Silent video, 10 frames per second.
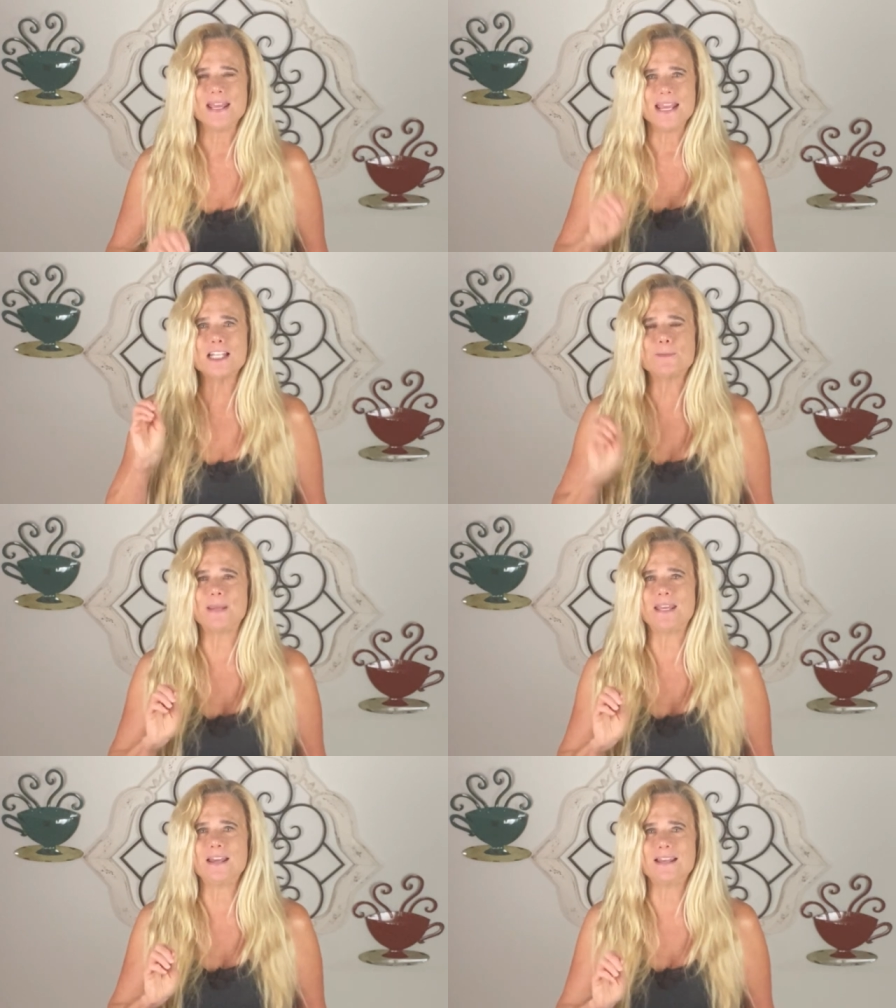It's
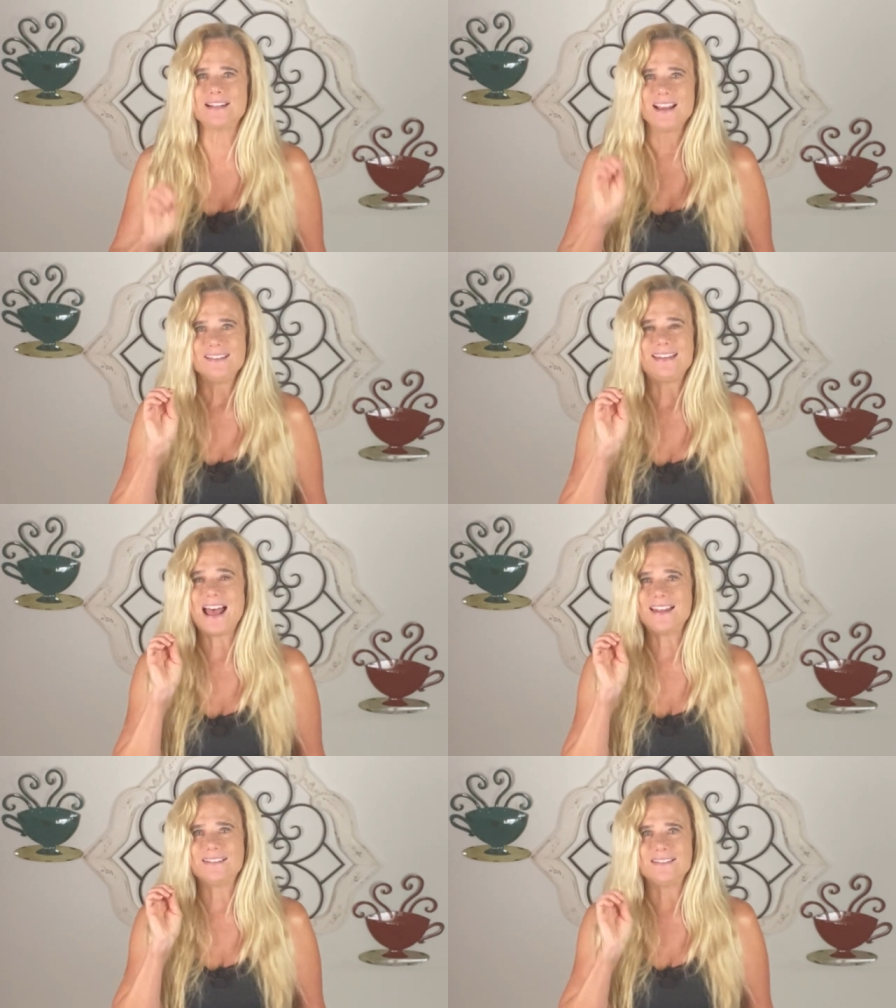because
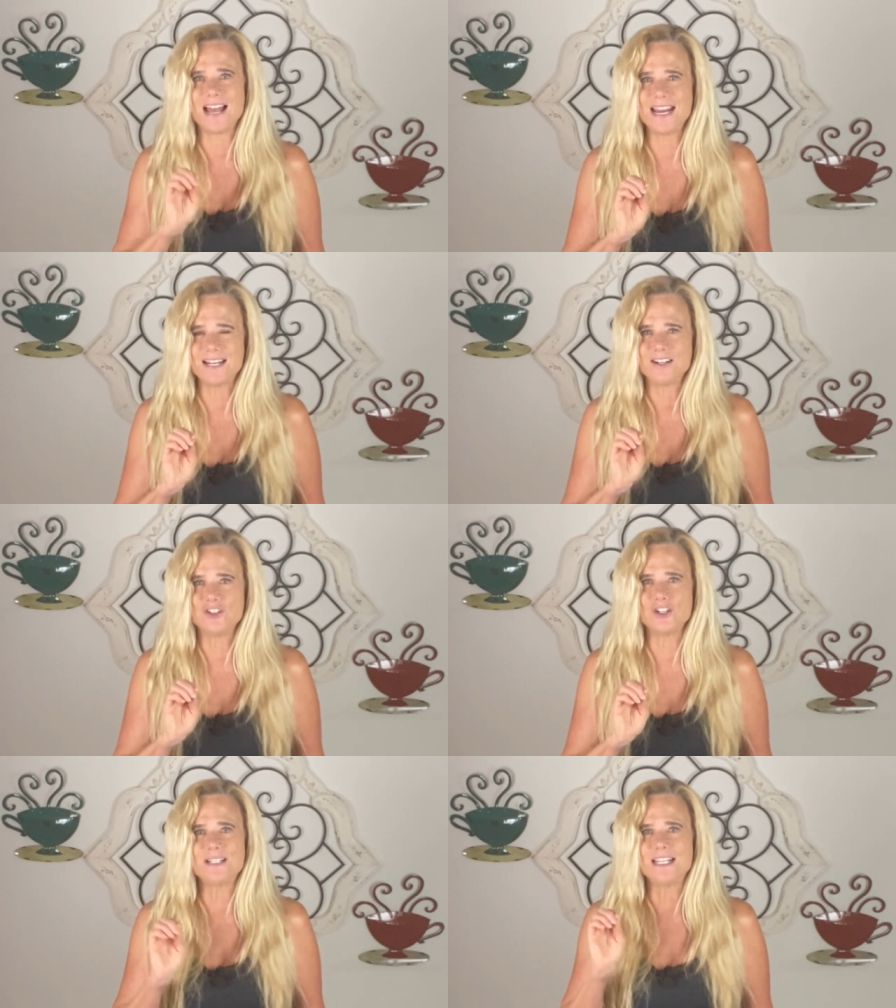that light
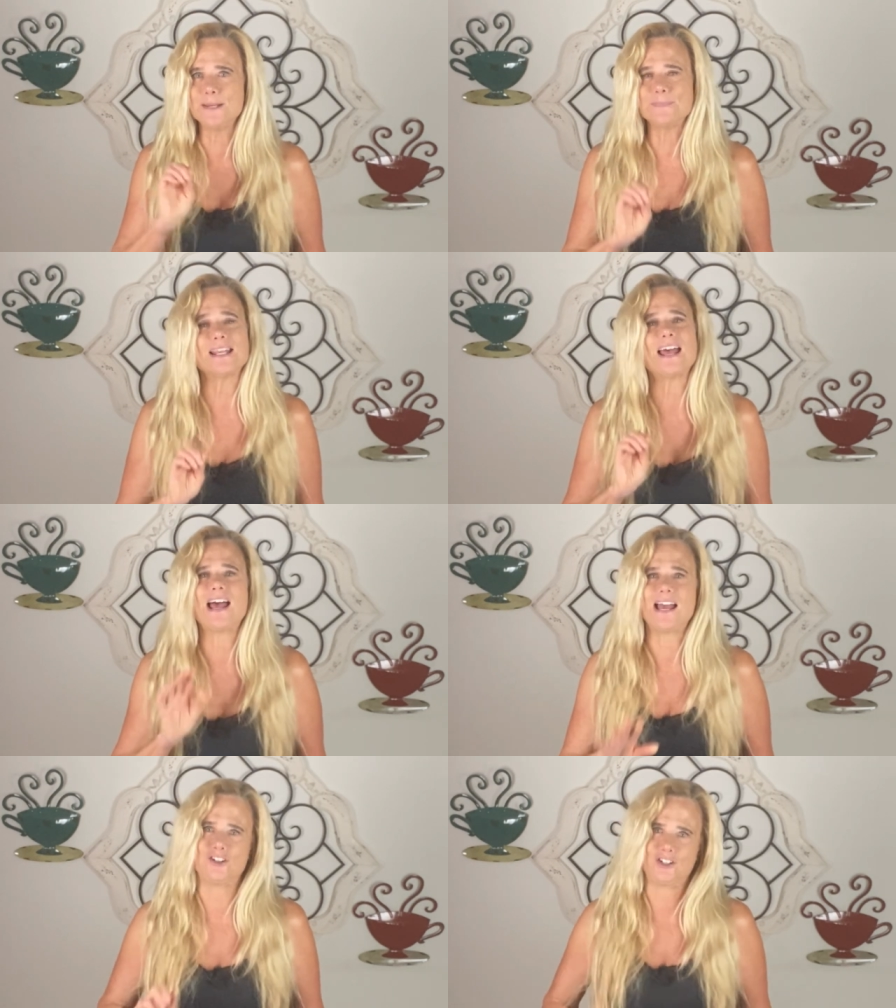just keeps
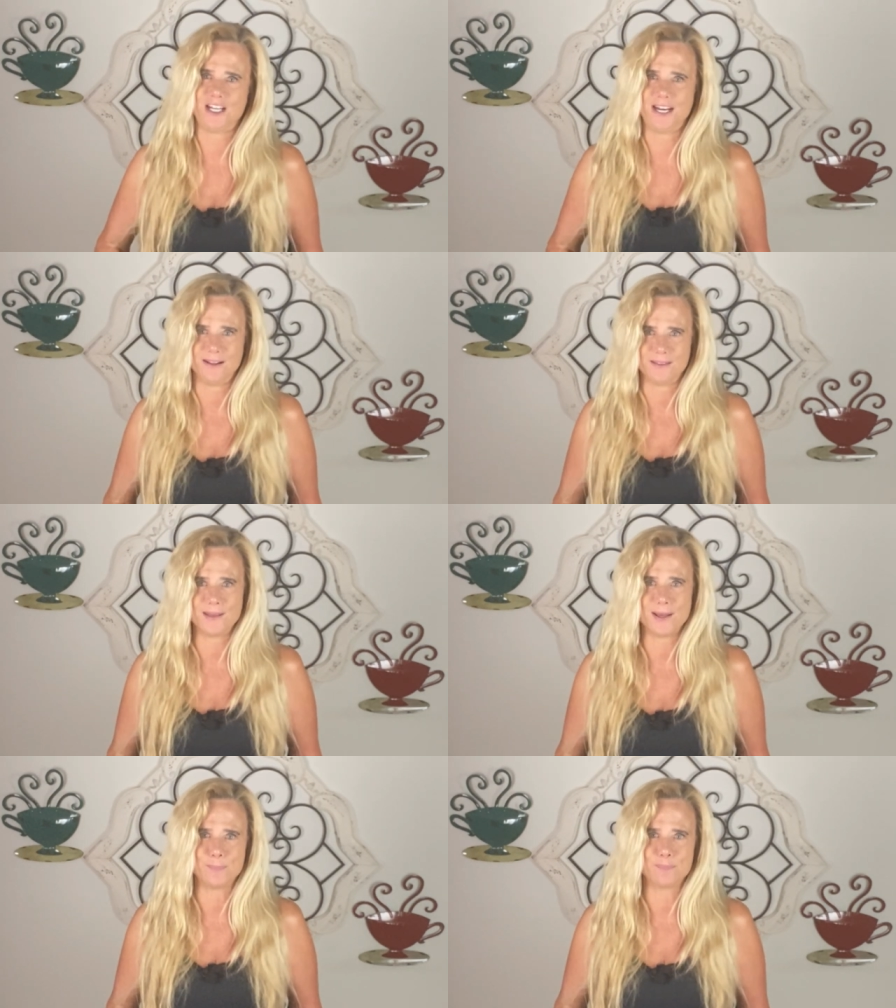agitating
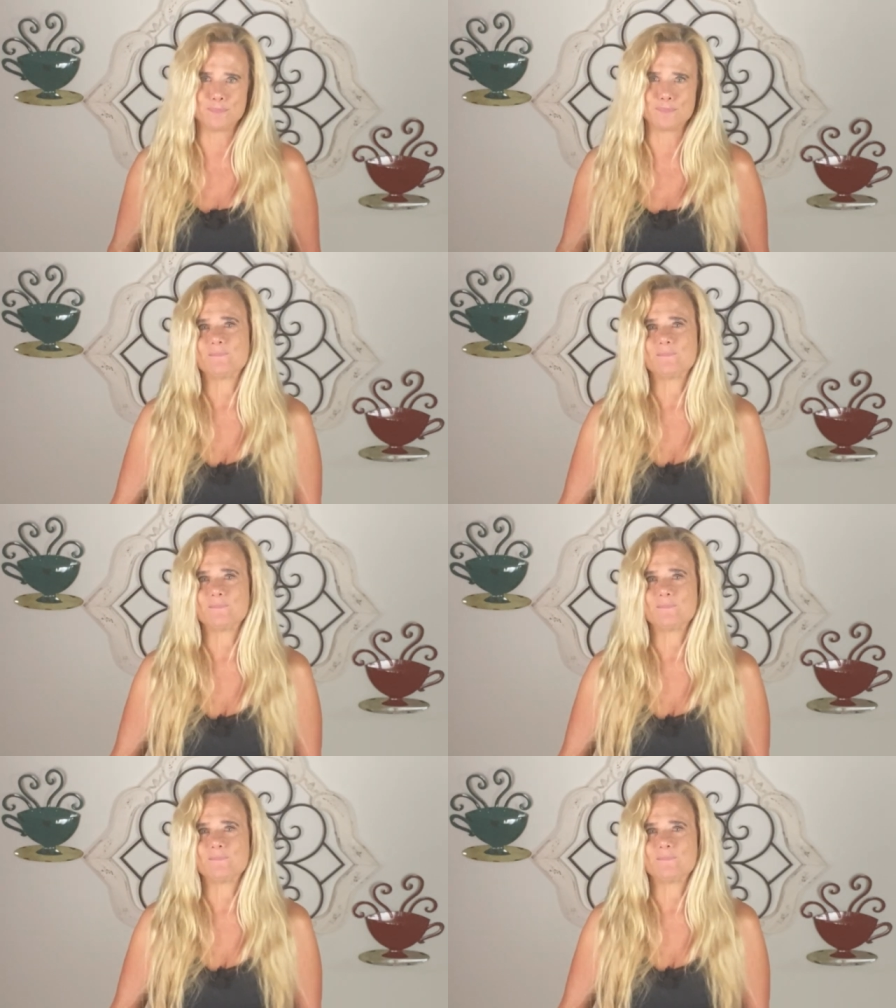them.